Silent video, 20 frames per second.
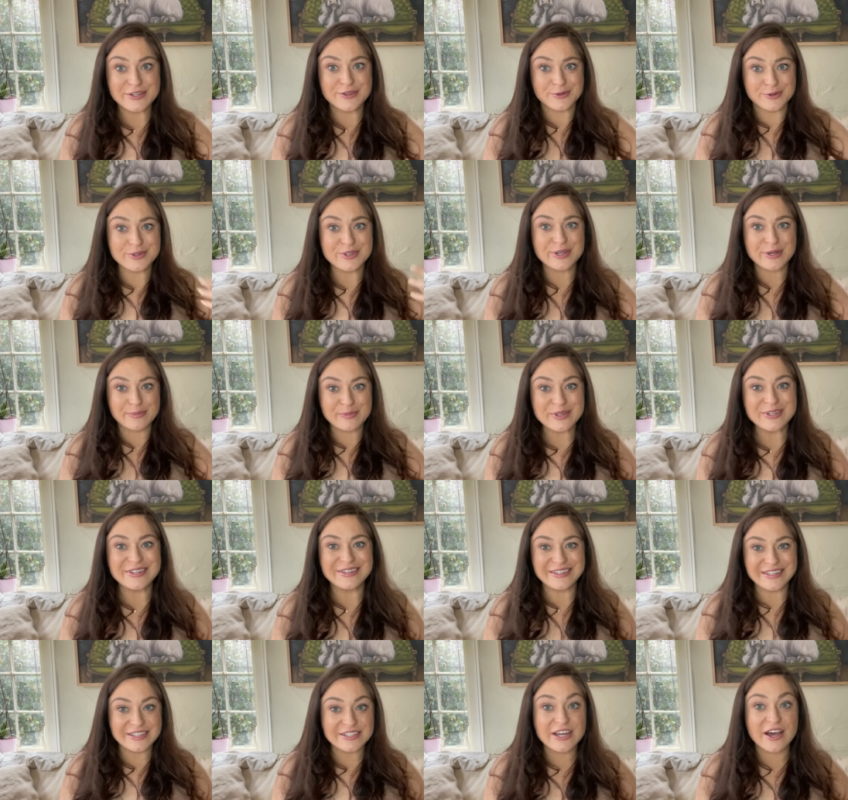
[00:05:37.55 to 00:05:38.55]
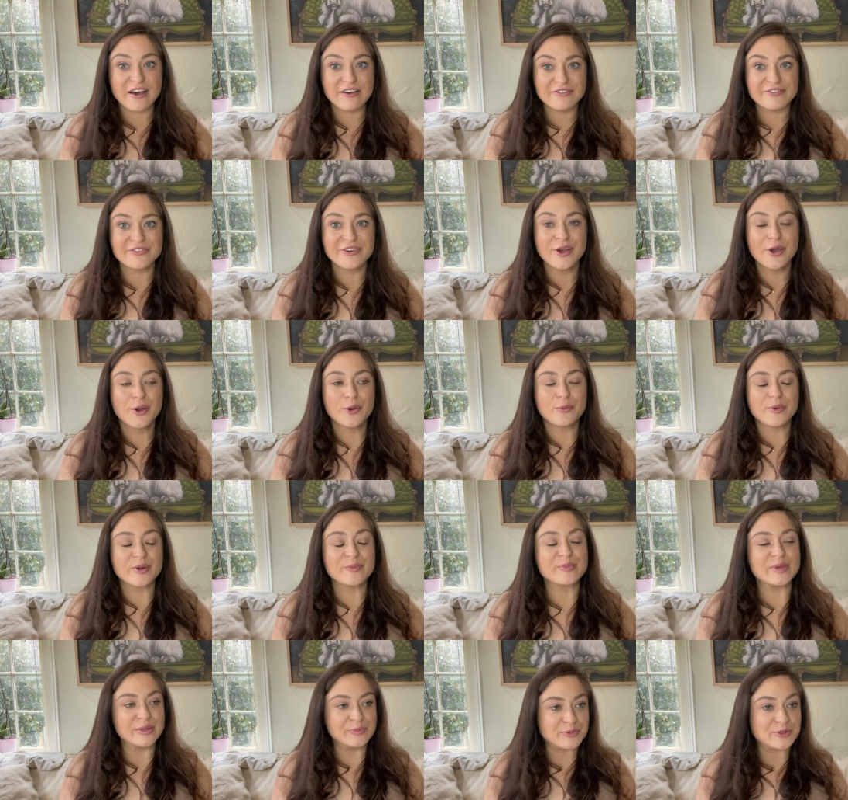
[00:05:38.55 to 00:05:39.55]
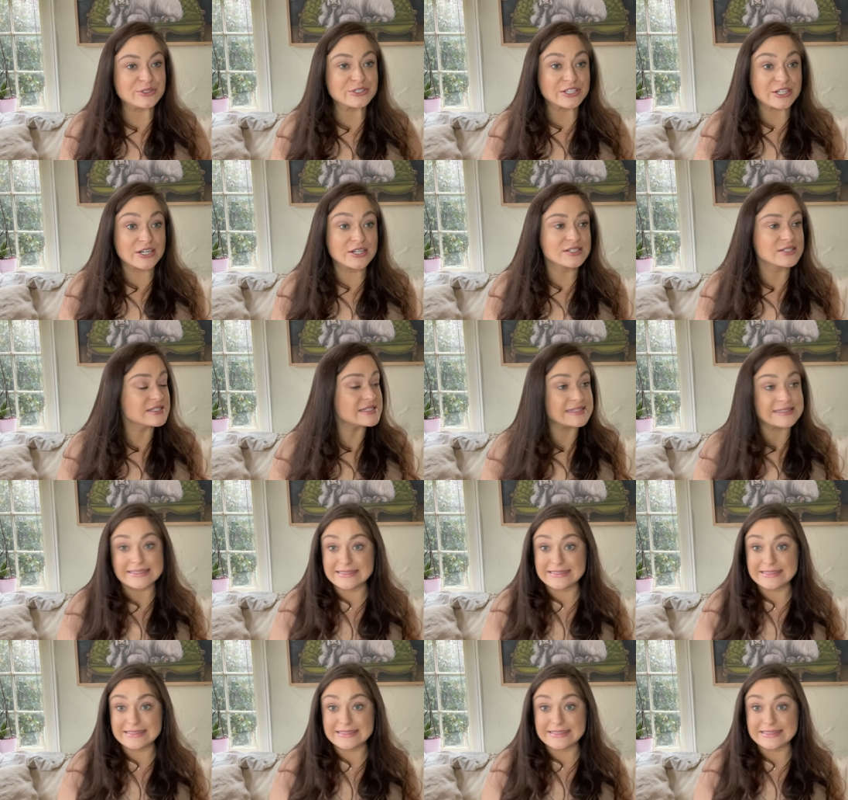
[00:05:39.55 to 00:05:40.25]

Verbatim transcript: through the community enough where people learned,